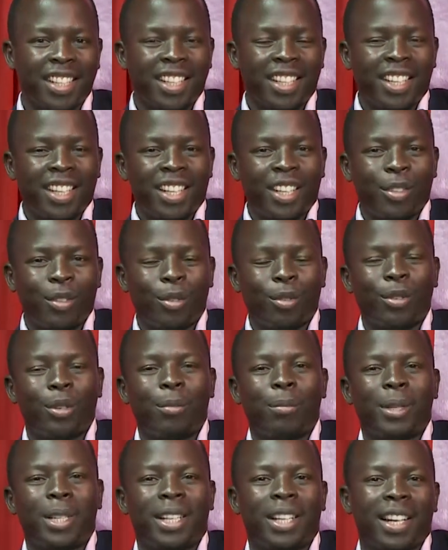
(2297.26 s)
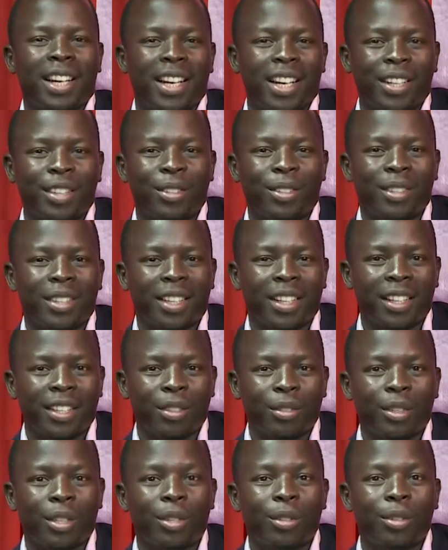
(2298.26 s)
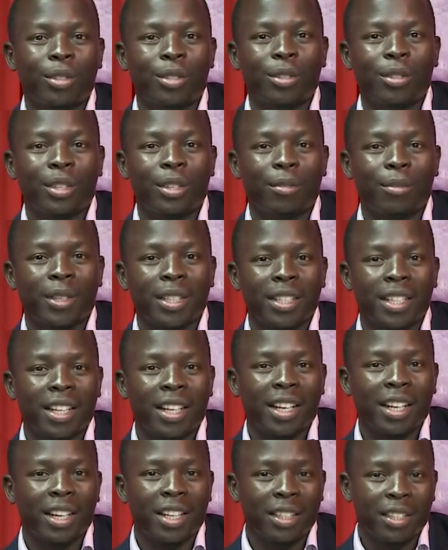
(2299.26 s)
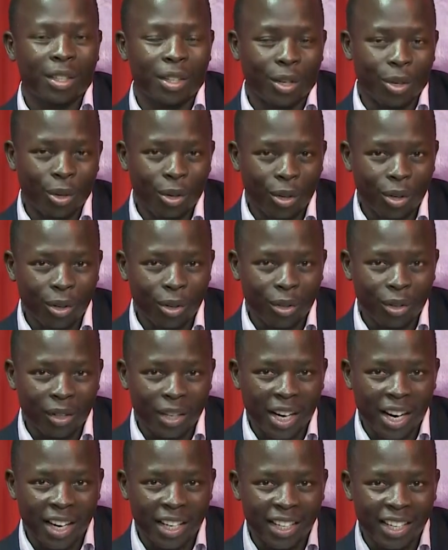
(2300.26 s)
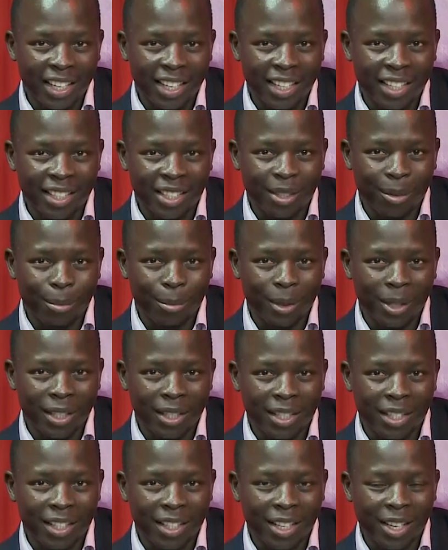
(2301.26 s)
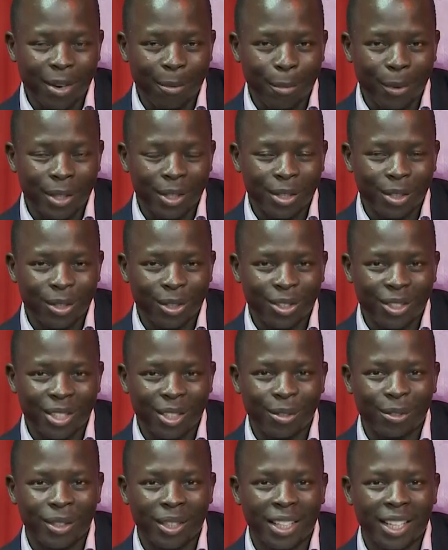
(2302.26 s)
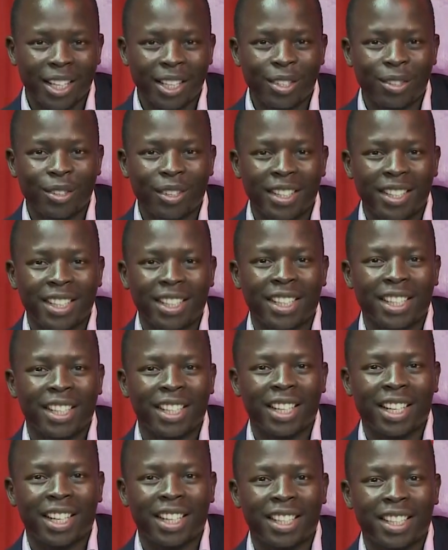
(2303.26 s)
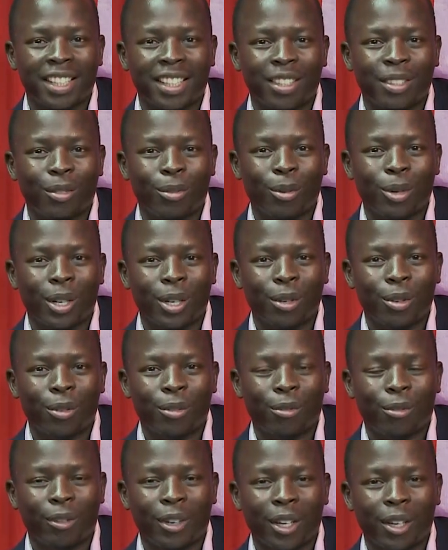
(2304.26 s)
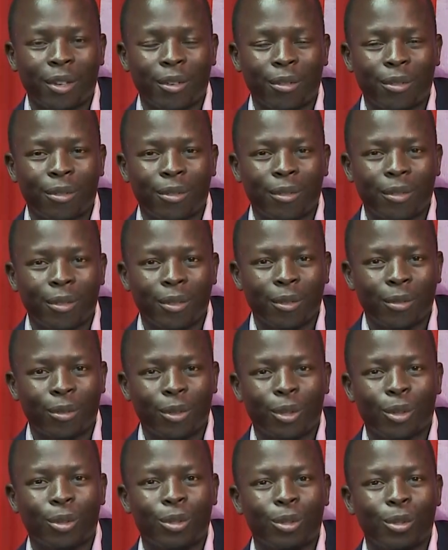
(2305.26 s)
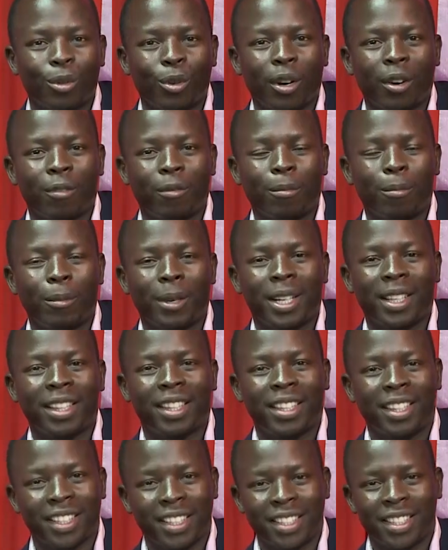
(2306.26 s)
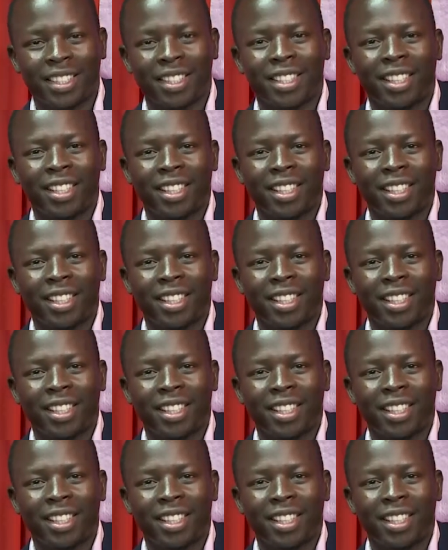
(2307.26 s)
and we will be glad on that. You can also give us a call or an SMS. Number is 0791300105. For those who have made these